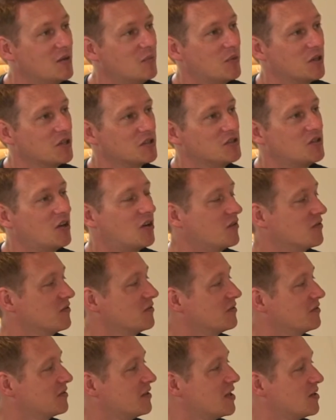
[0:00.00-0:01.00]
but it's not
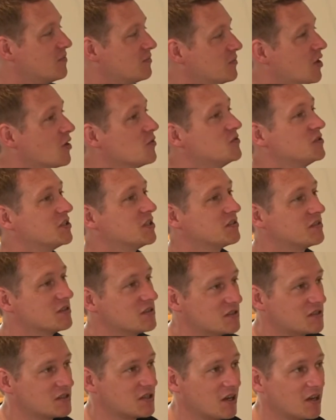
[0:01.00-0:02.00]
the hypnosis
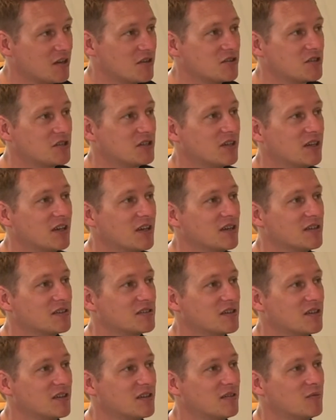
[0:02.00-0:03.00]
as such,
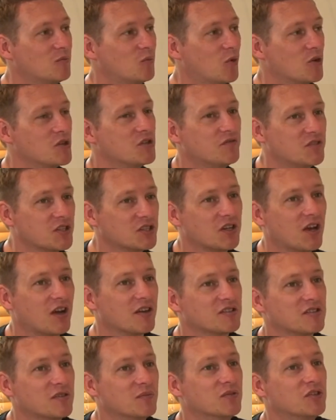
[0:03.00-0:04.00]
it's what you've just
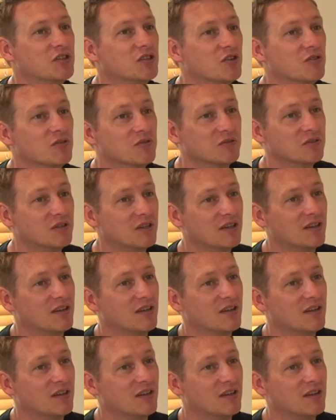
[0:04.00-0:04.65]
asked them to do.